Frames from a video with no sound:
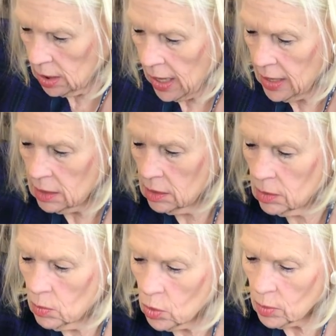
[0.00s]
add a
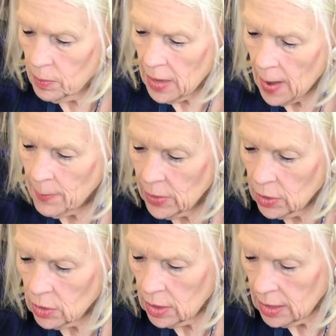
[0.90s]
little more
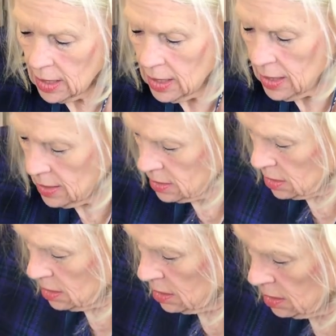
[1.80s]
pepper, and
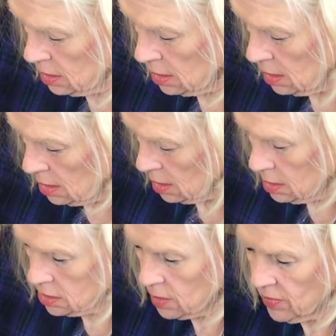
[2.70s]

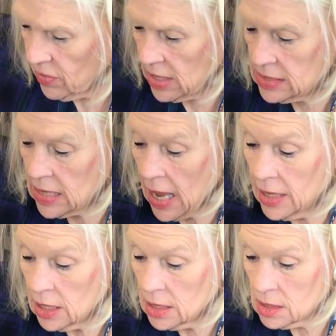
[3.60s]
some of these
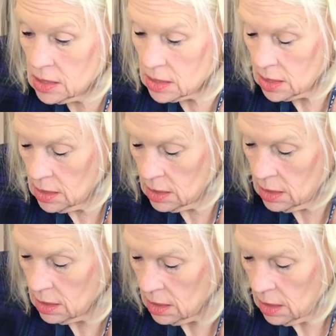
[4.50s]
onions
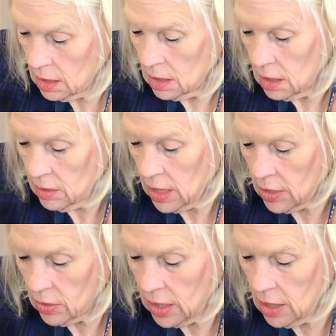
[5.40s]
that
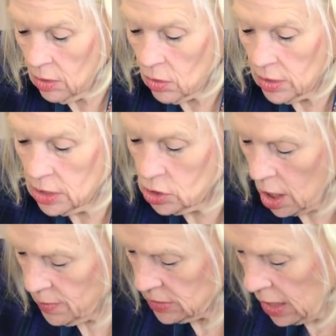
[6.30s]
are here already
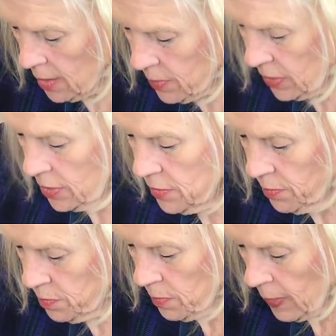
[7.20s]
chopped up.
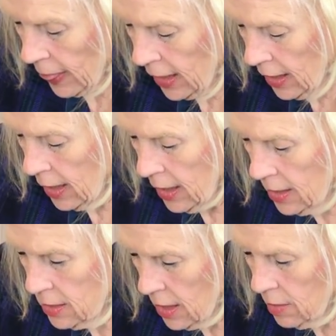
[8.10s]

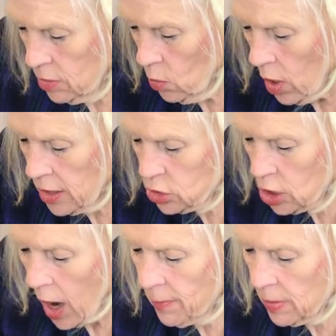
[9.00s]
And you want to
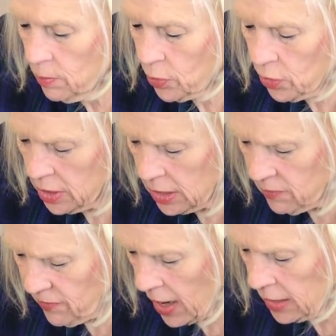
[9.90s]
chop them pretty
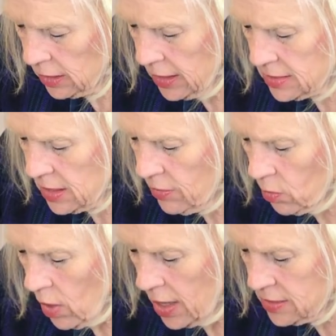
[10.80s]
finely, because
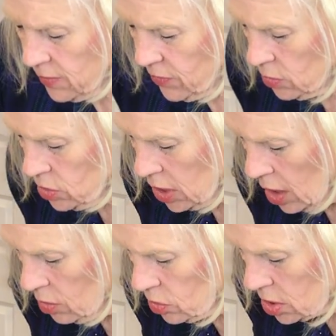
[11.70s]
otherwise if you
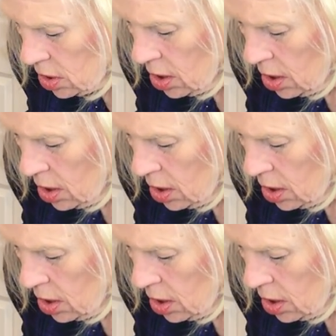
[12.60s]
don't,